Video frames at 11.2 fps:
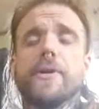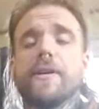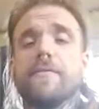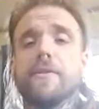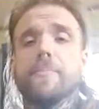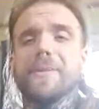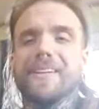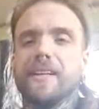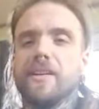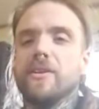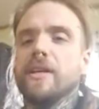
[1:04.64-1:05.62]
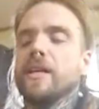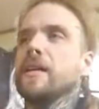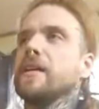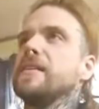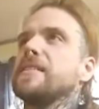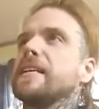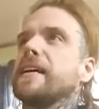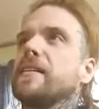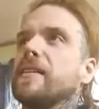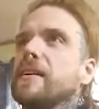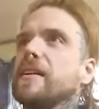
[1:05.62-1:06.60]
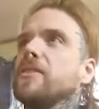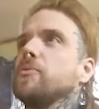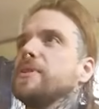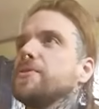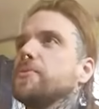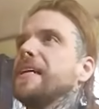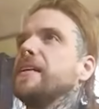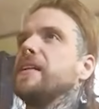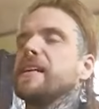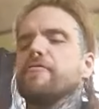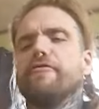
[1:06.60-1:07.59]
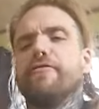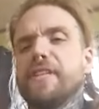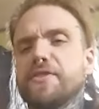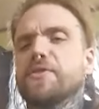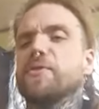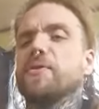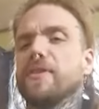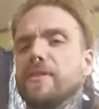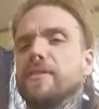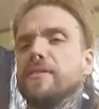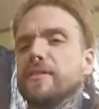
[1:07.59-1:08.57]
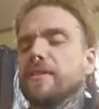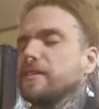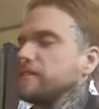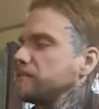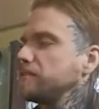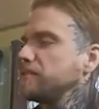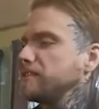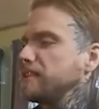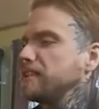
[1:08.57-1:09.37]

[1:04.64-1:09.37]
whatever, but, you know, it's like, what's a real, like, visceral way